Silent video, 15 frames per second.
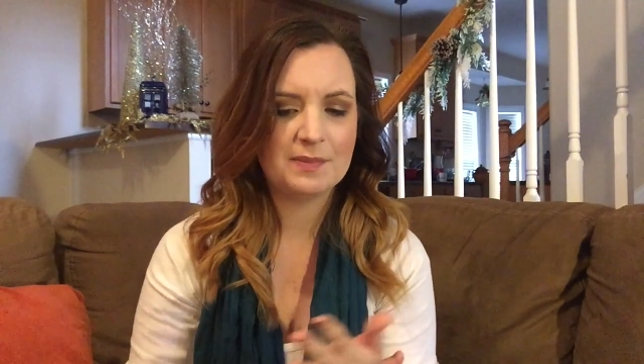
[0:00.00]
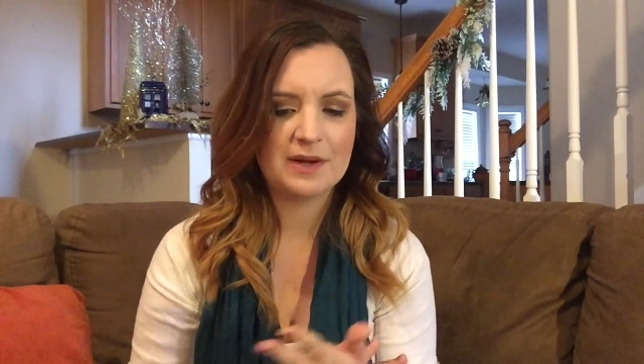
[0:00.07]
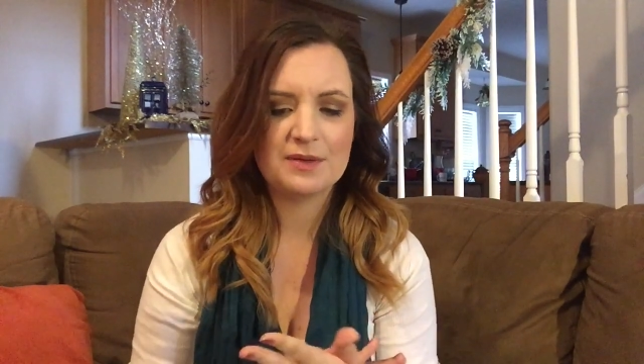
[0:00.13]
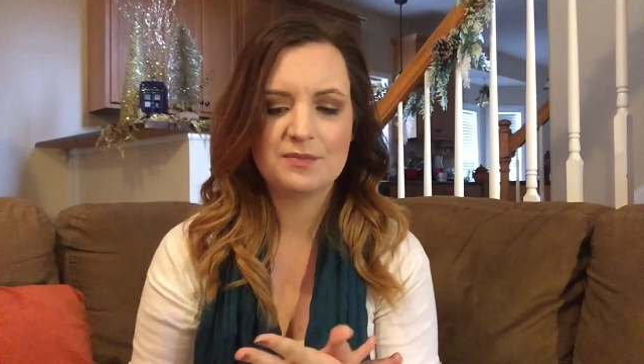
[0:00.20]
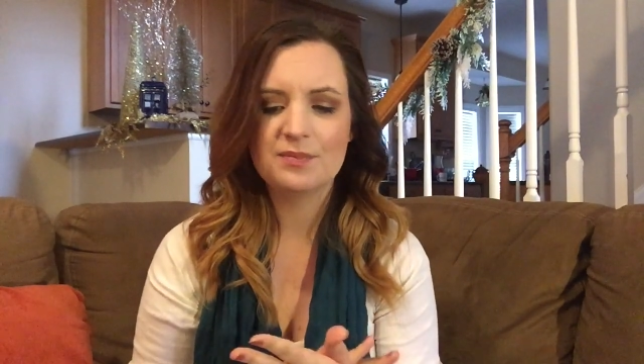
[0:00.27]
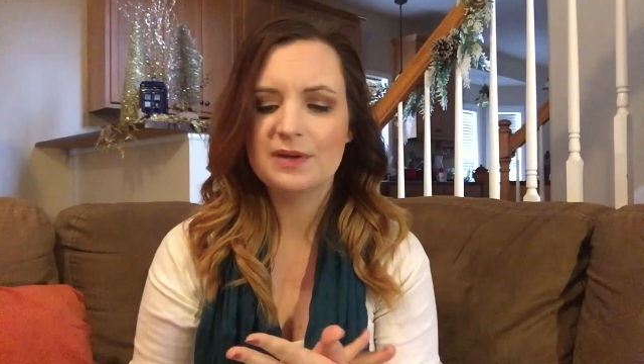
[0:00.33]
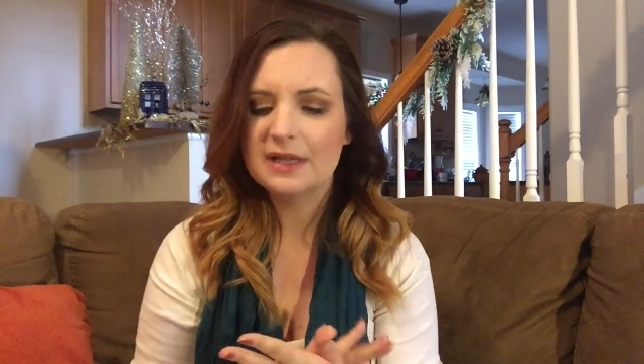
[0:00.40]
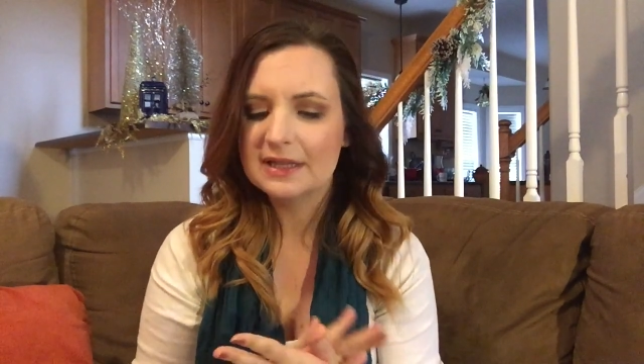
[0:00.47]
but I
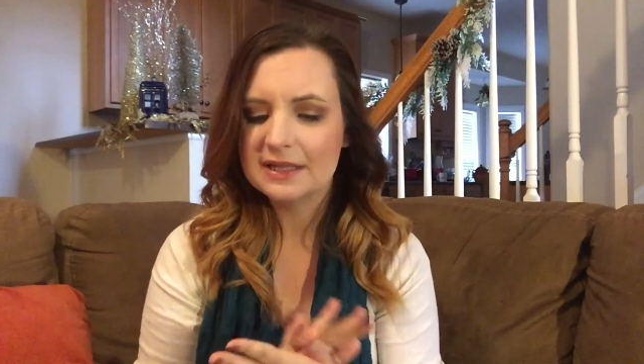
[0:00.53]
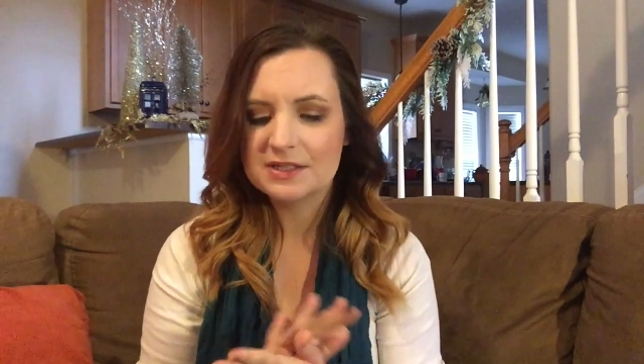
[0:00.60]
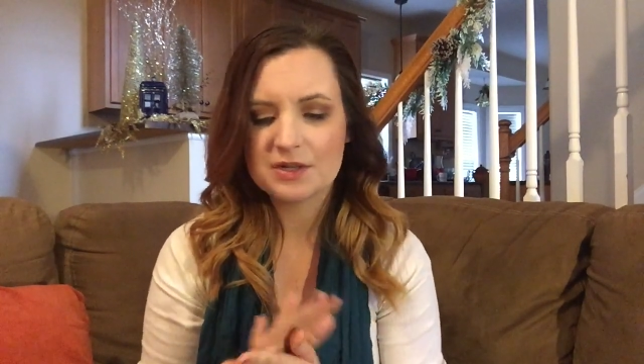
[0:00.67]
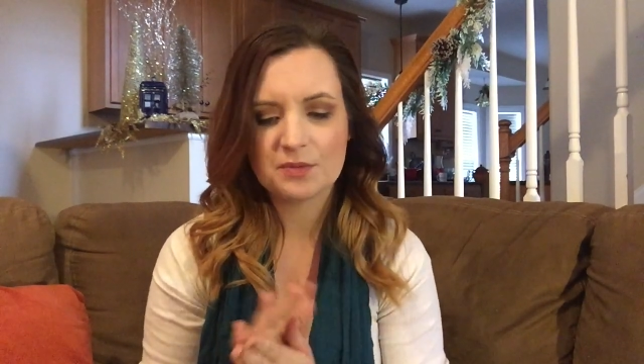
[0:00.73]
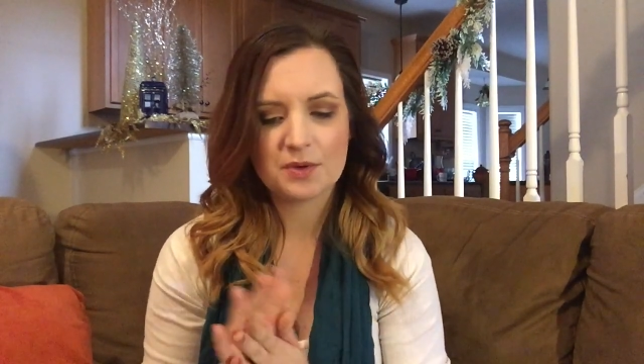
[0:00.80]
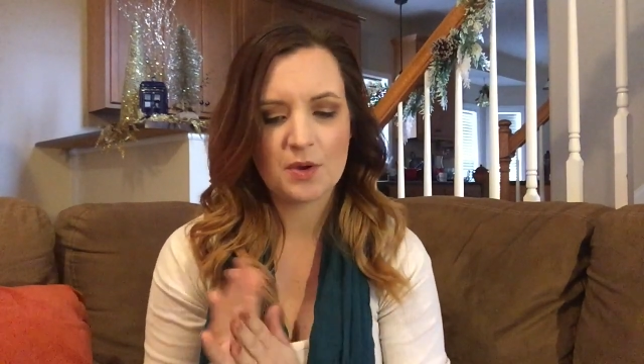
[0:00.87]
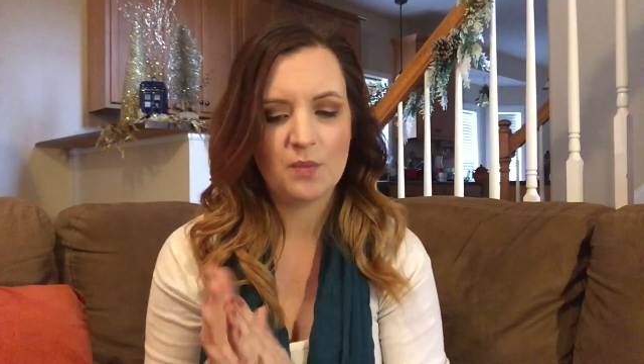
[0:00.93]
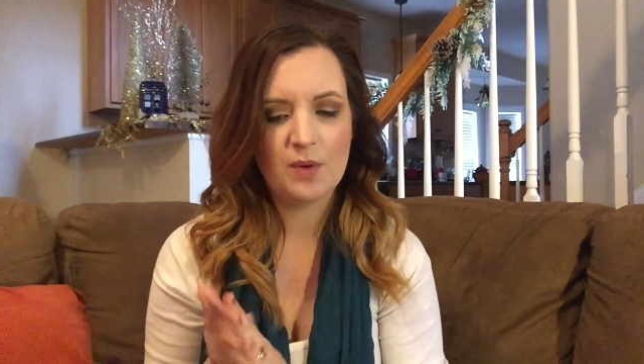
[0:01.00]
really
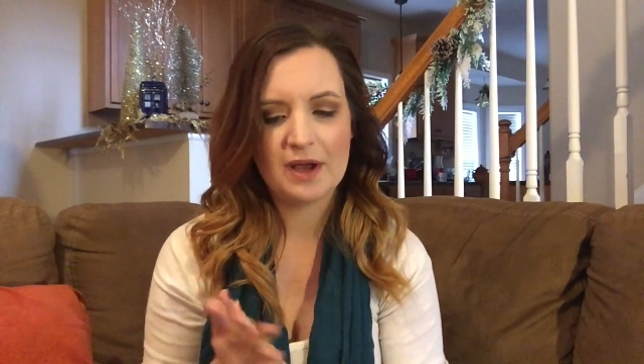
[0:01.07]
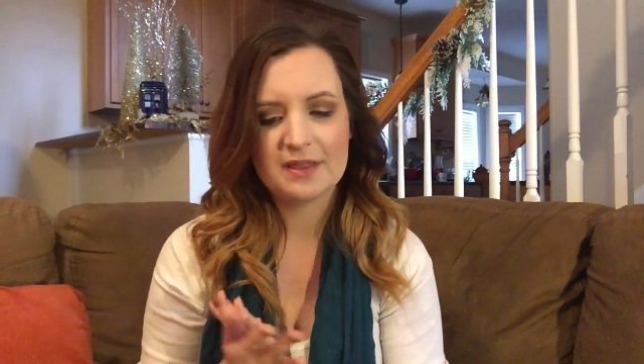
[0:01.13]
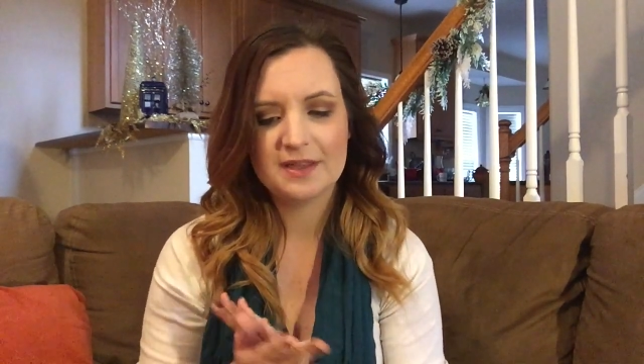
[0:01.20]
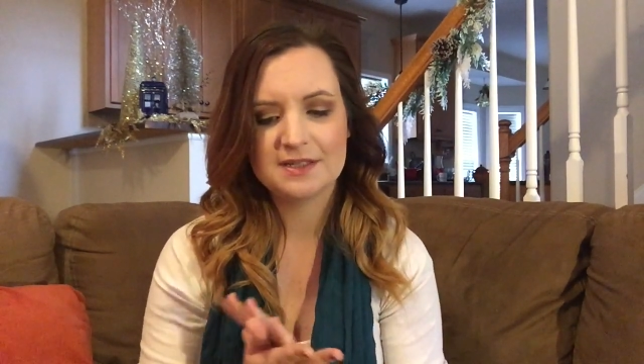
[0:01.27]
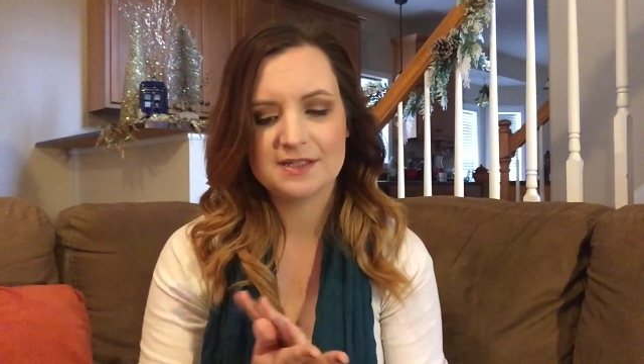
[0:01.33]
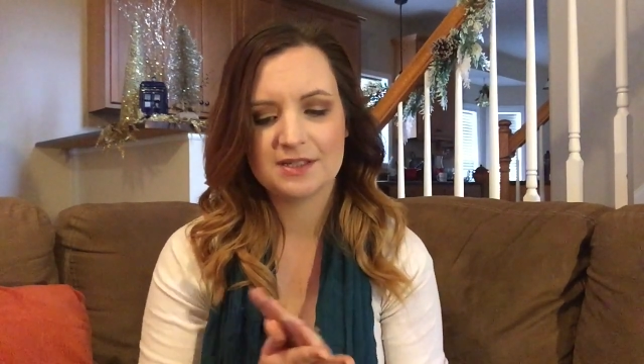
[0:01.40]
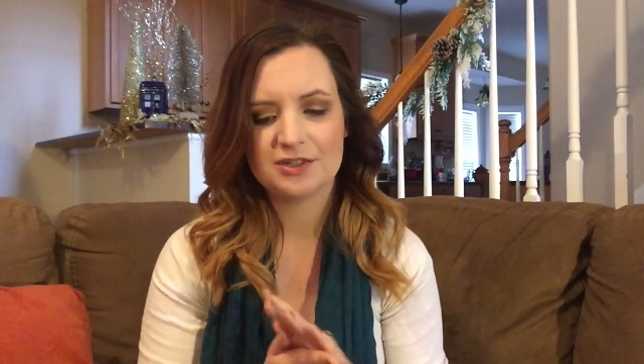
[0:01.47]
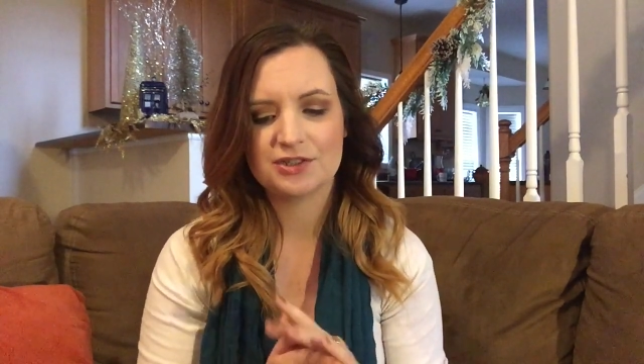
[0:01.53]
don't know why they
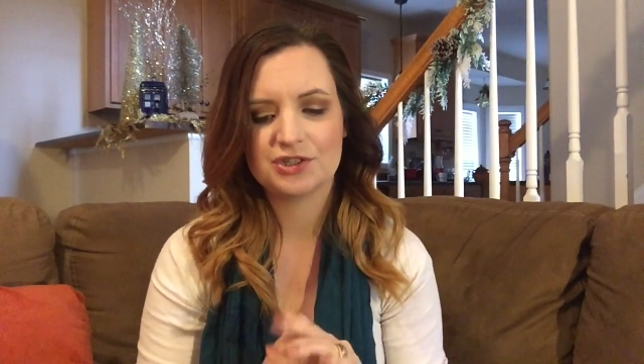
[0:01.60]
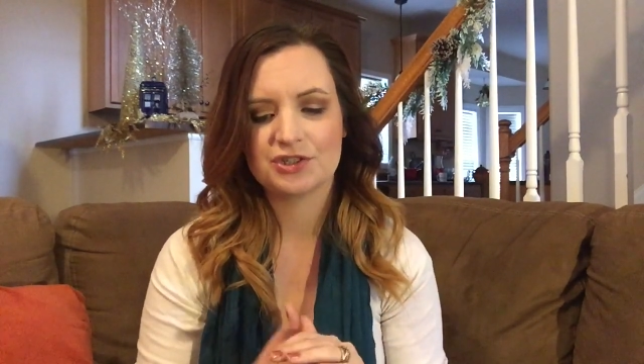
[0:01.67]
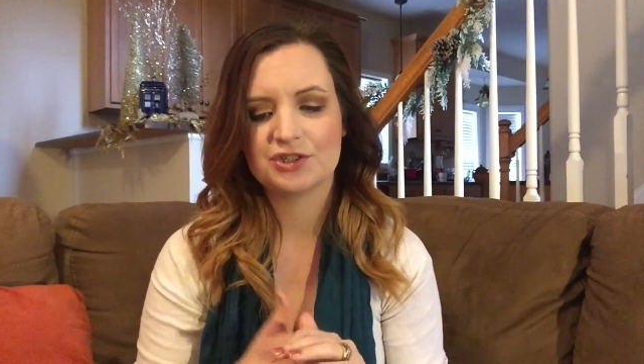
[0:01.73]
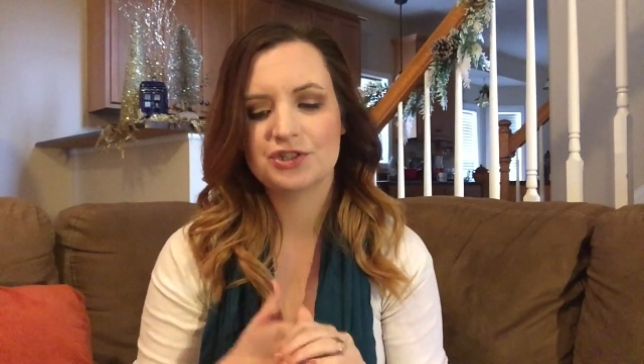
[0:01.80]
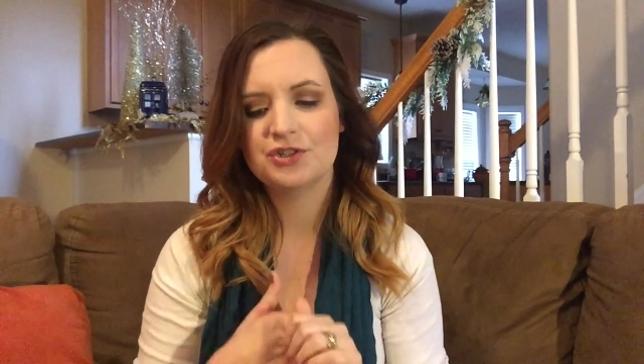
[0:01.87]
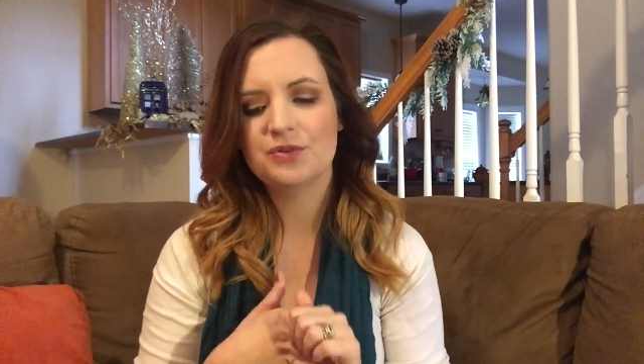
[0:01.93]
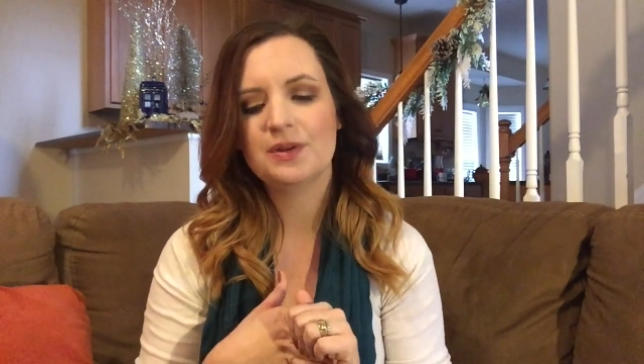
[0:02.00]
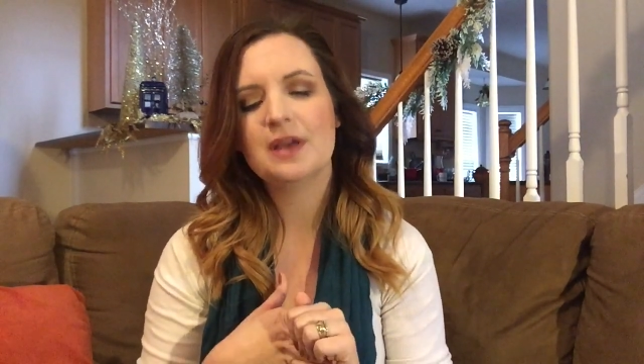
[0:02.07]
didn't just
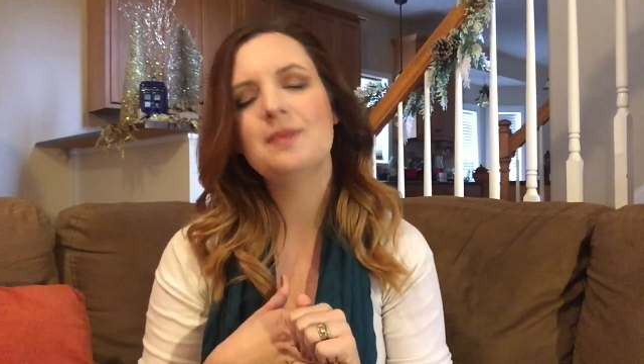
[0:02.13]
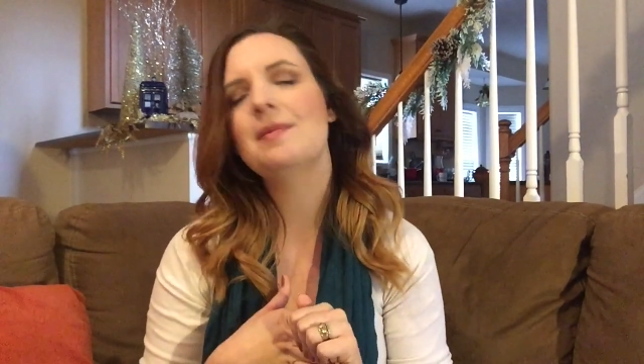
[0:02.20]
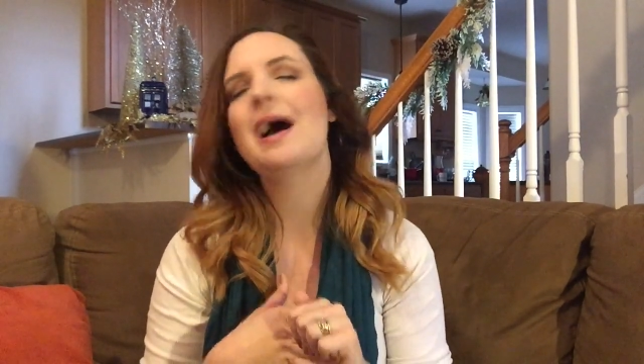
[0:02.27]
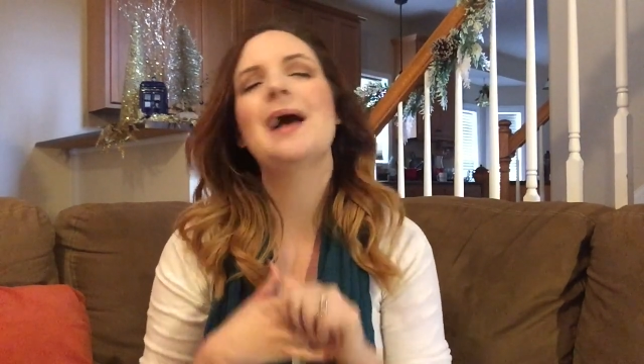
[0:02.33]
shoot him.